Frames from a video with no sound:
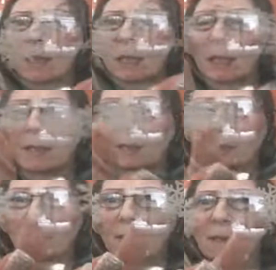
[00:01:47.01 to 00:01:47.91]
and it
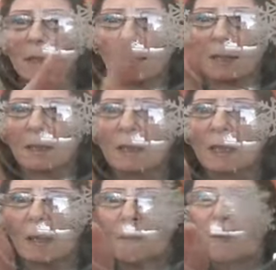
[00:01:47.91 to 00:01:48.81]
is in the
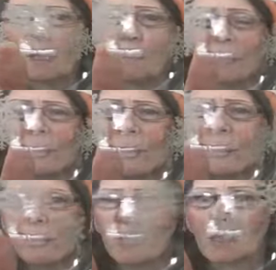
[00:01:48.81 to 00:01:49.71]
Tiffany blue
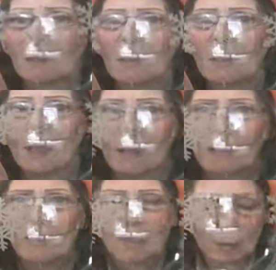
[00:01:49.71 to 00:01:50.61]
crystal
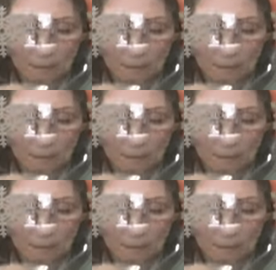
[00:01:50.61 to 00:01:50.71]
glass.